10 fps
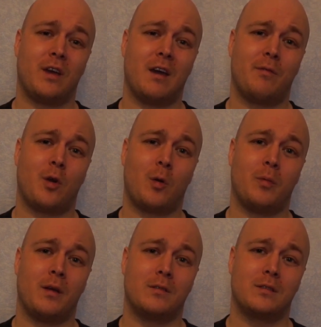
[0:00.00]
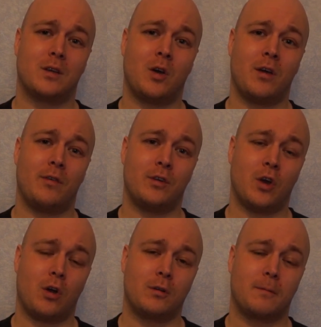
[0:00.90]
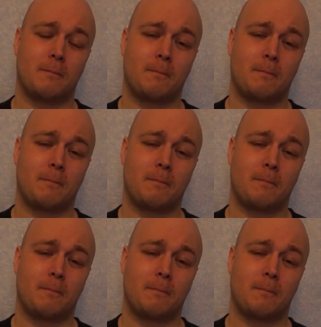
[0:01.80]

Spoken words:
you have problems or if you don't.